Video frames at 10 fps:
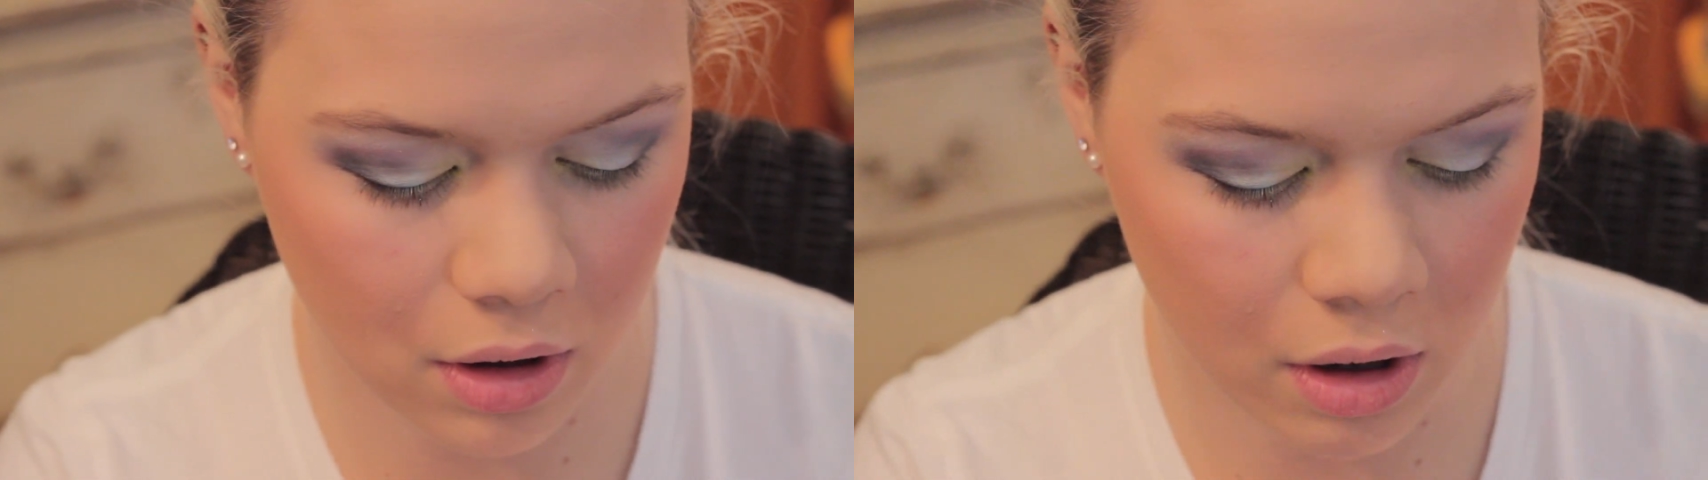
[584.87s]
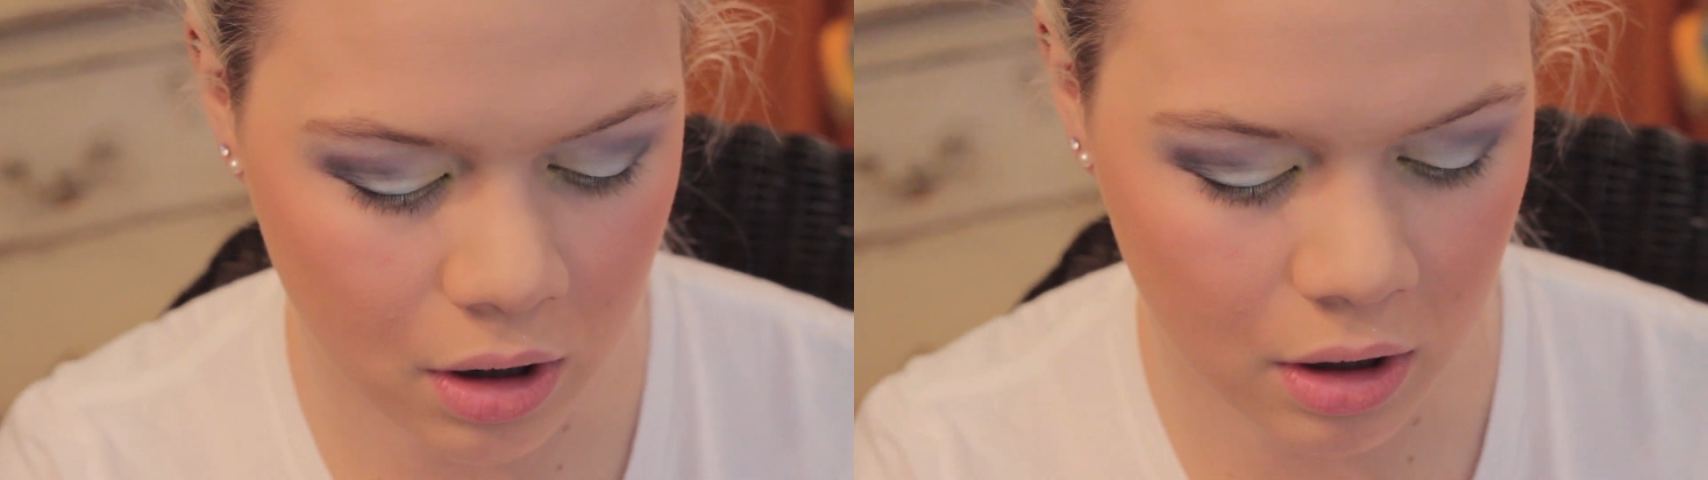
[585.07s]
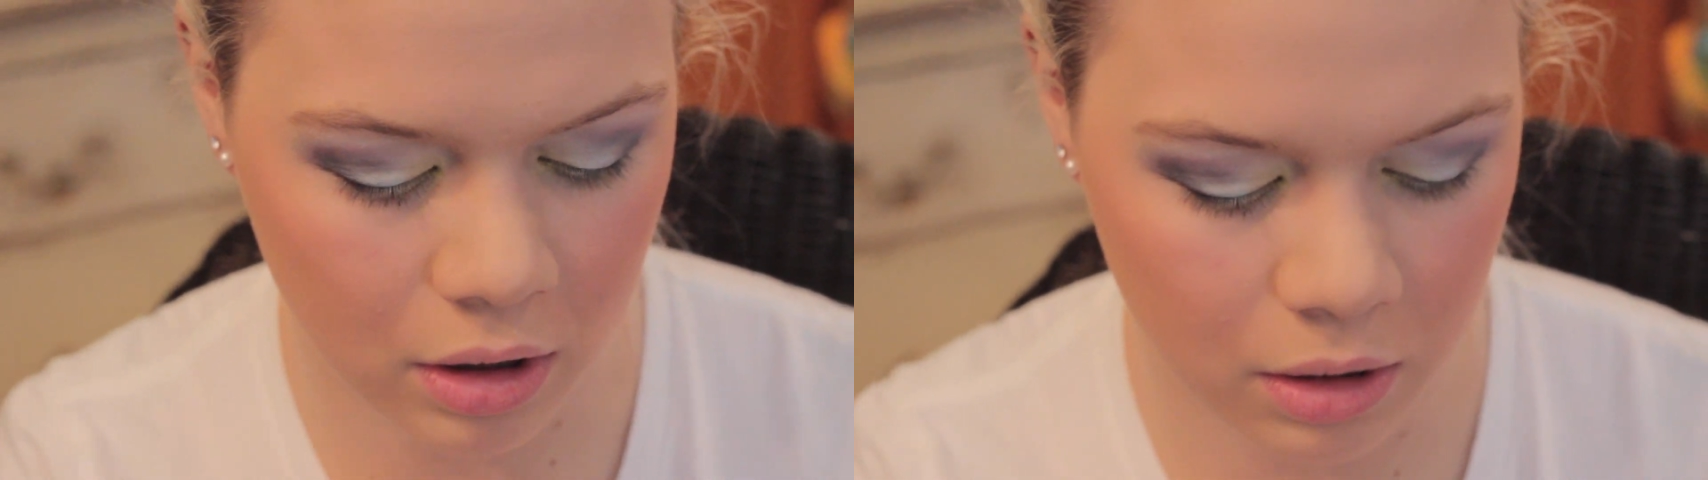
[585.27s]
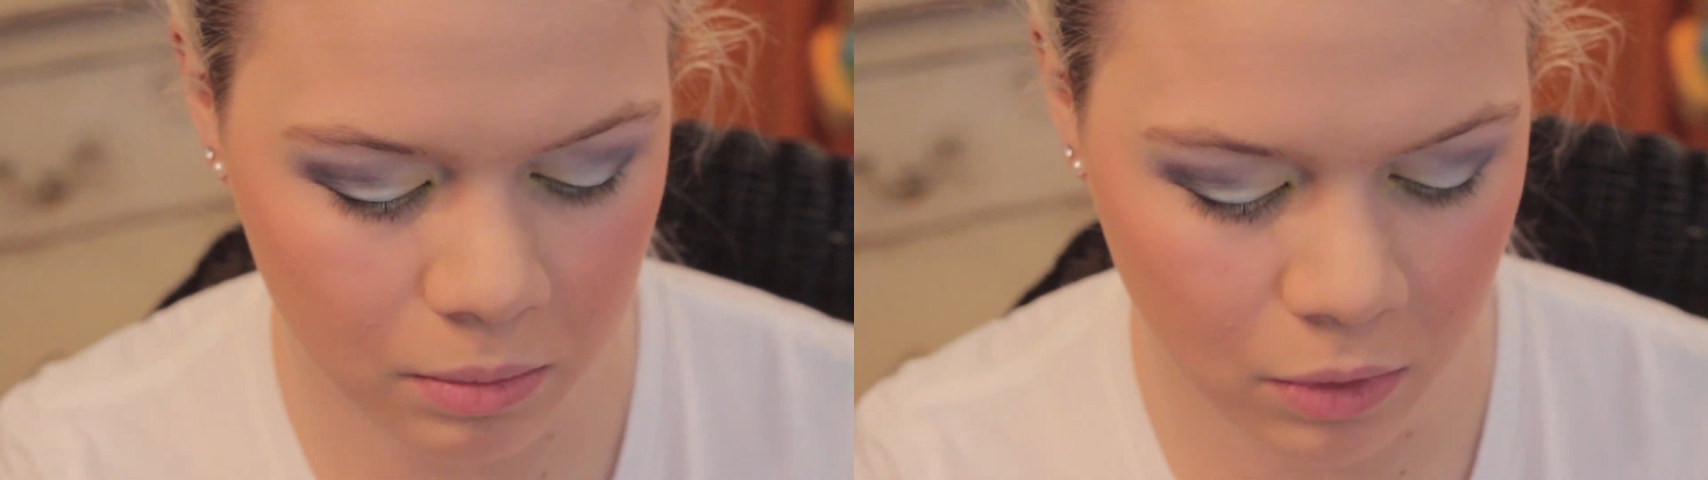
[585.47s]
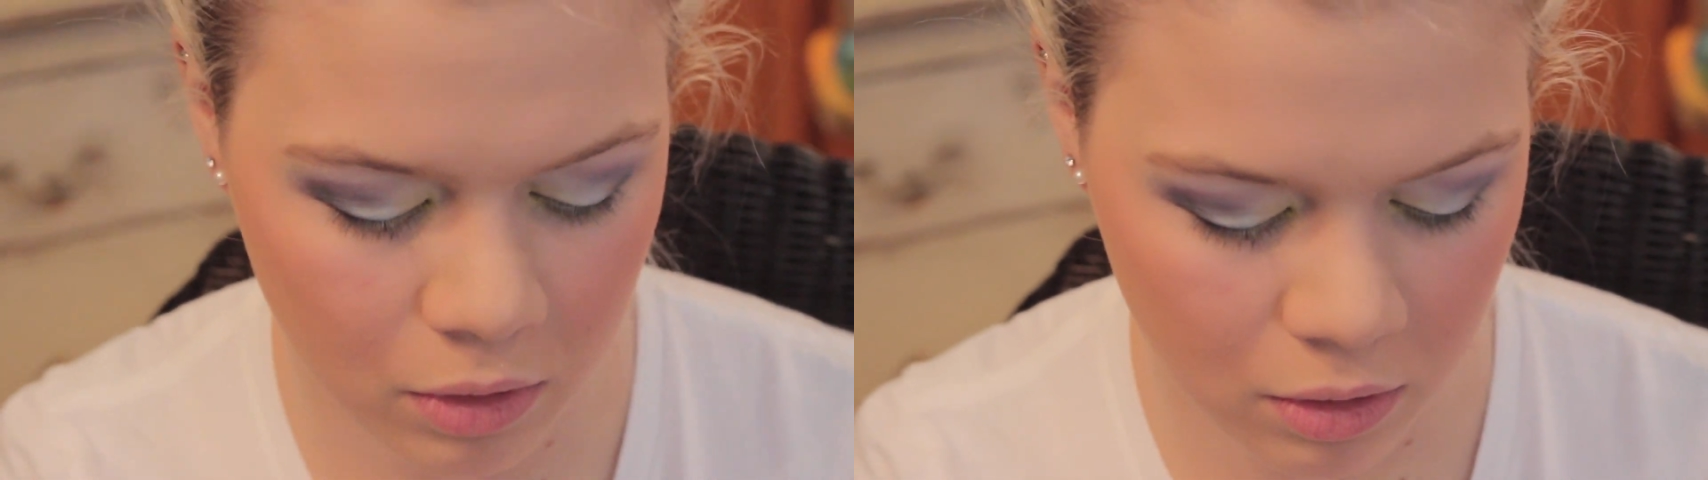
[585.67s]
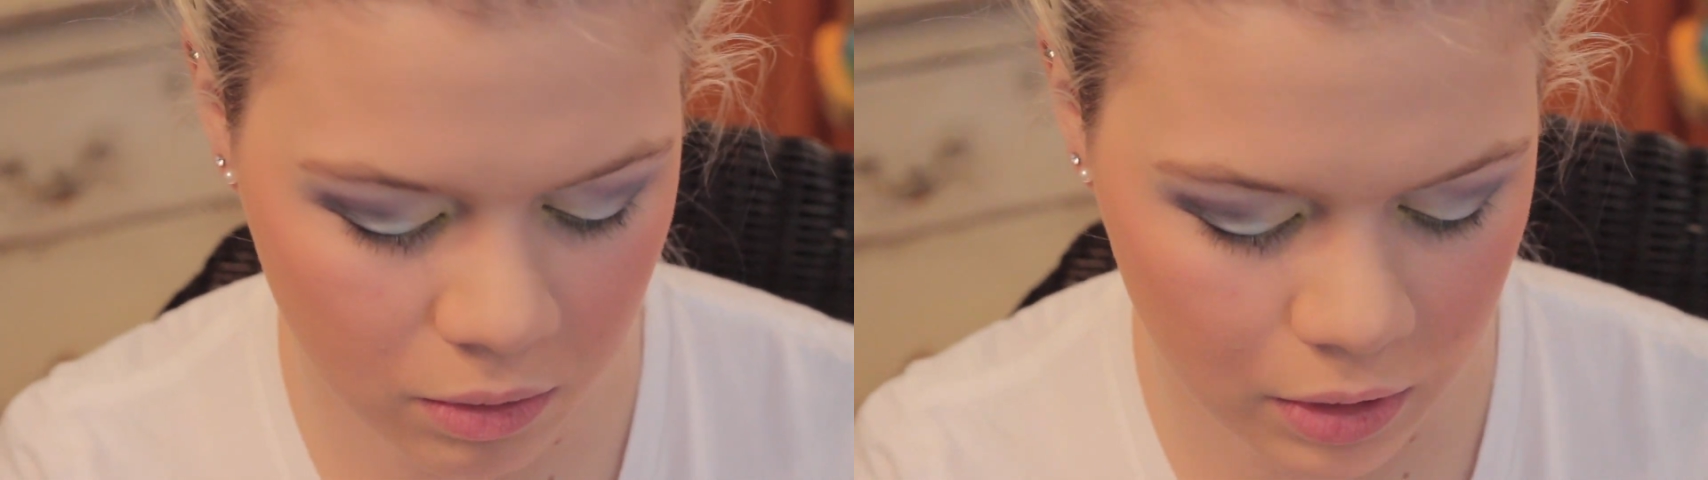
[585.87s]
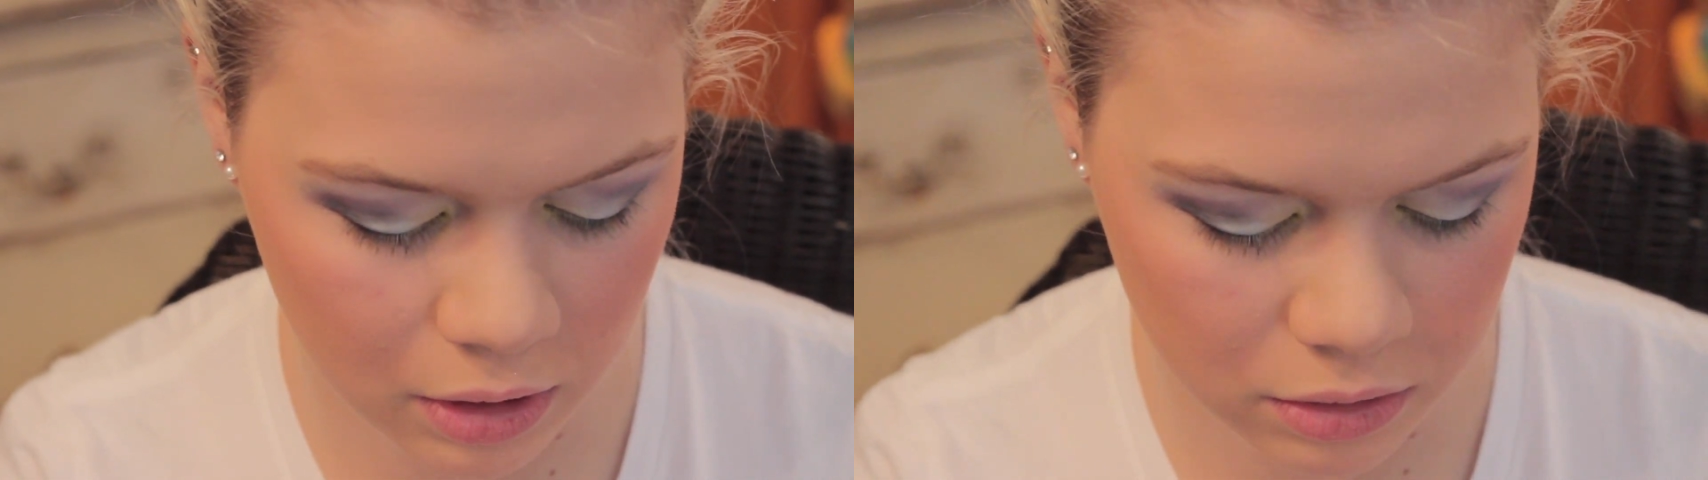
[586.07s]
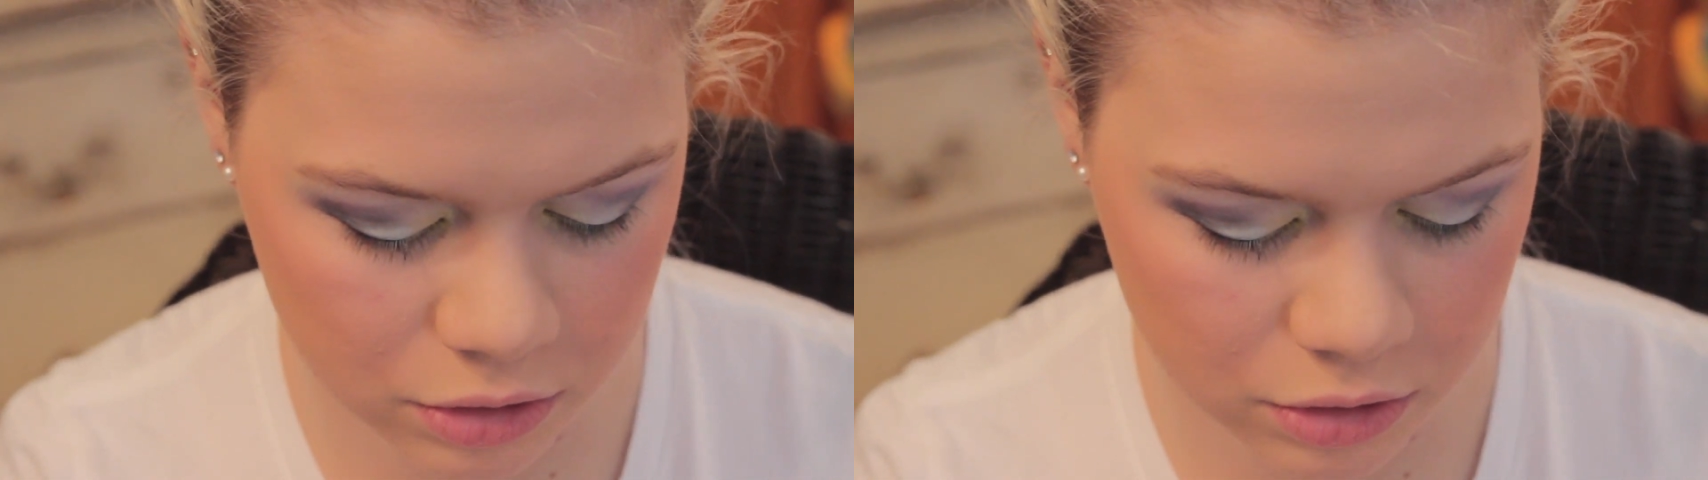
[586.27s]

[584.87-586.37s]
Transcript: I am going